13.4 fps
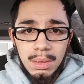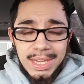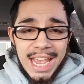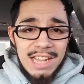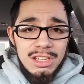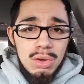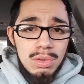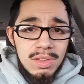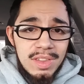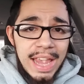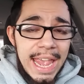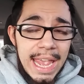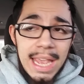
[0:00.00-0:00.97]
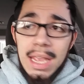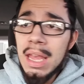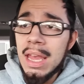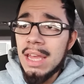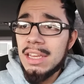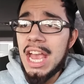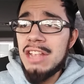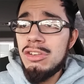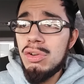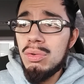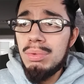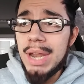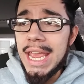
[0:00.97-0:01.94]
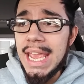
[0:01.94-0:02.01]
Can you see? Can you
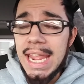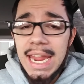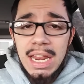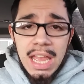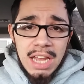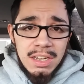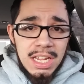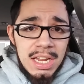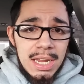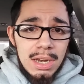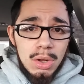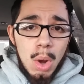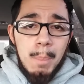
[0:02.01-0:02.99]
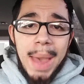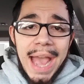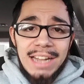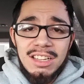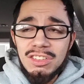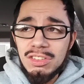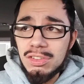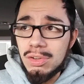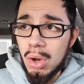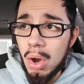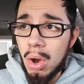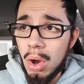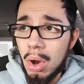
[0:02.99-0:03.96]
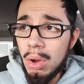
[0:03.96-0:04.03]
read? Do you need to go back to
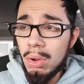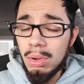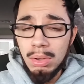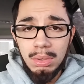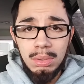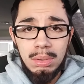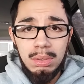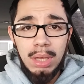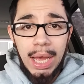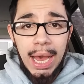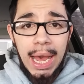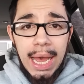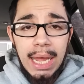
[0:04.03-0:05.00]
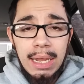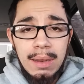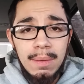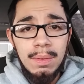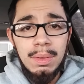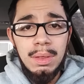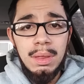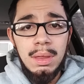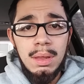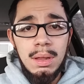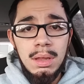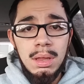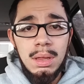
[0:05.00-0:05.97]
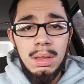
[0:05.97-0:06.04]
school? Huh?
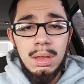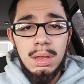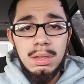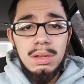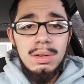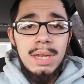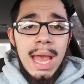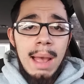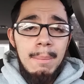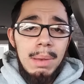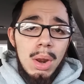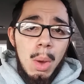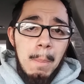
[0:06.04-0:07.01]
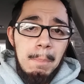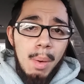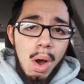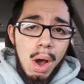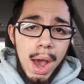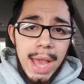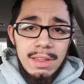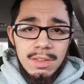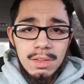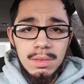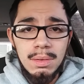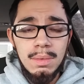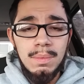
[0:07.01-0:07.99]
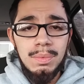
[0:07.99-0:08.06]
You damn little boys.